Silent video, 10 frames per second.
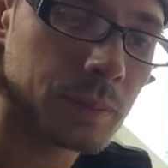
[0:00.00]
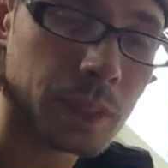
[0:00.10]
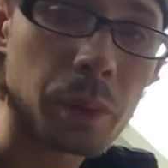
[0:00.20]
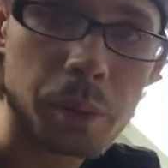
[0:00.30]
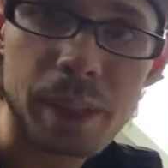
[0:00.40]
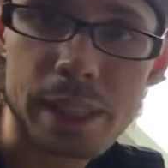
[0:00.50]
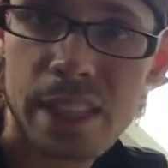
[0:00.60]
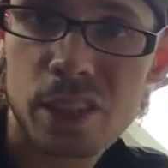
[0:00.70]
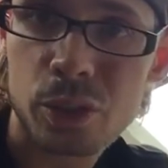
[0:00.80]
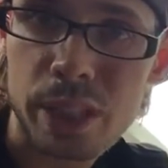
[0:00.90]
going to be
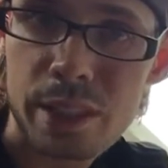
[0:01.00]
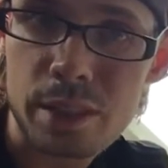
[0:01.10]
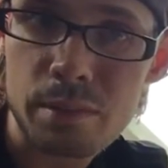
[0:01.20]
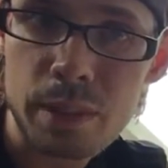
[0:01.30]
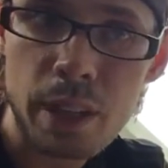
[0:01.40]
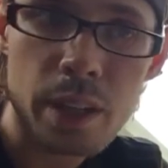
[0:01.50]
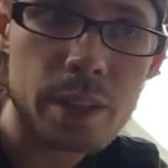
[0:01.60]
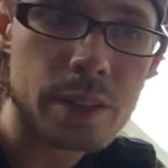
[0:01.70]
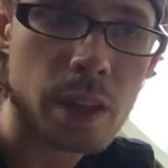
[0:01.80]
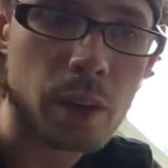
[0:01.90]
attached to trees.
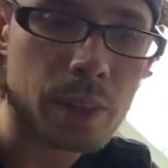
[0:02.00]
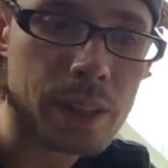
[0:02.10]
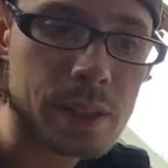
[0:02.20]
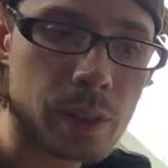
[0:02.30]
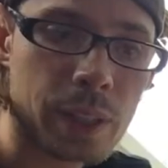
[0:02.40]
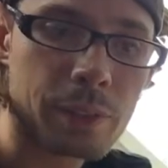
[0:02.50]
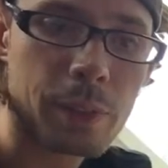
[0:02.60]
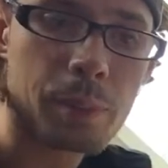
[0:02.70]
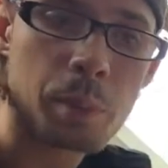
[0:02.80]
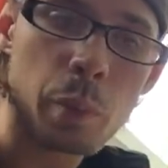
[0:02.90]
So this will give them the